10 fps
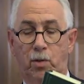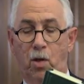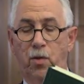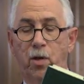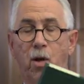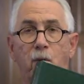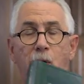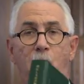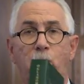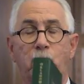called the
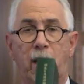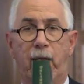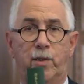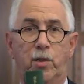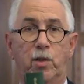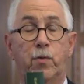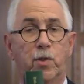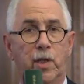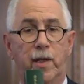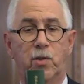Oklahoma Statutes for
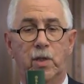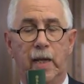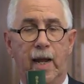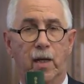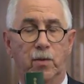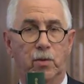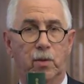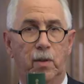Cities and Towns.